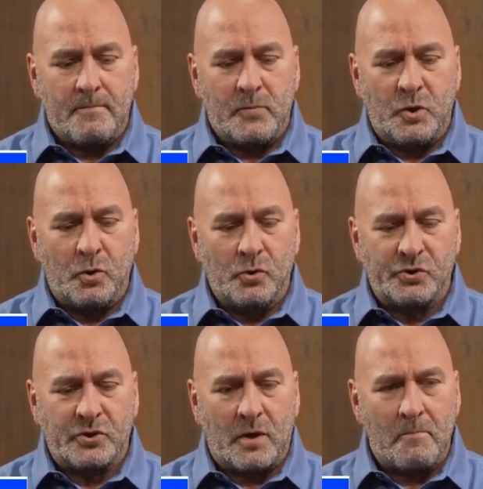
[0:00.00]

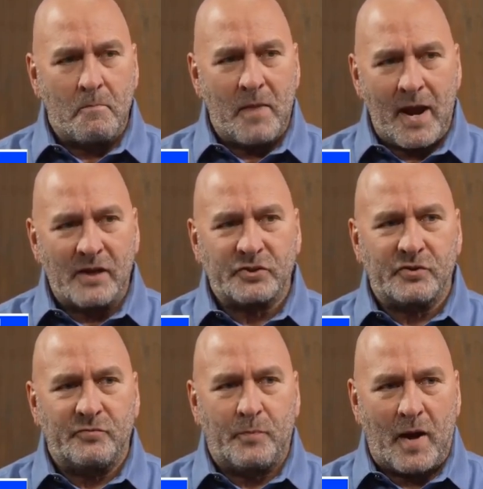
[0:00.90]
use their
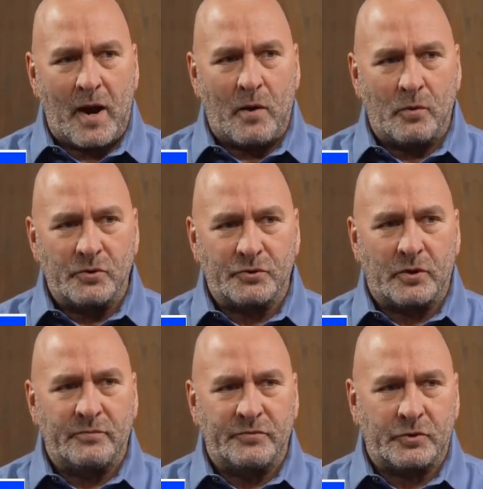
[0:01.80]
massive powers
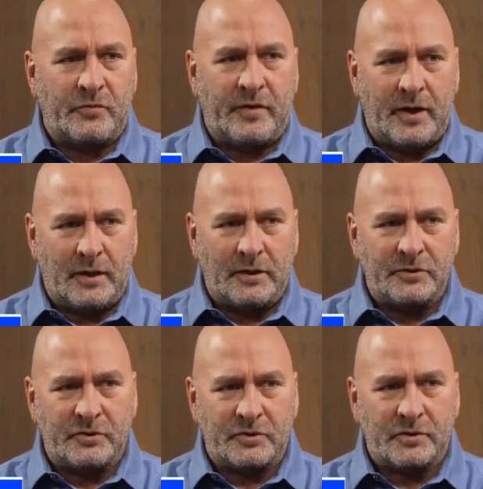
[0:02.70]
of
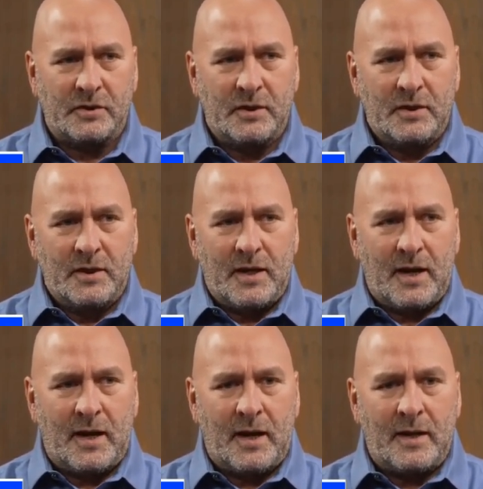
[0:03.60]
surveillance
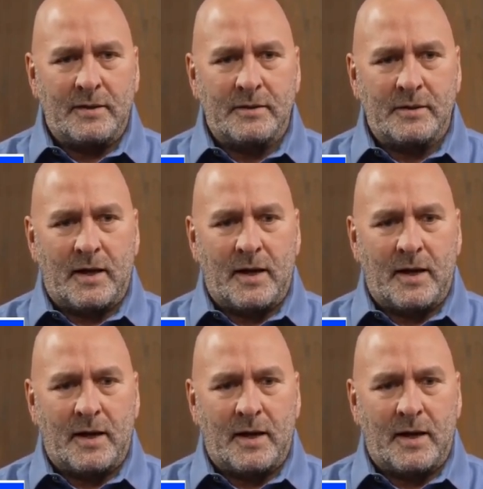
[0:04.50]
and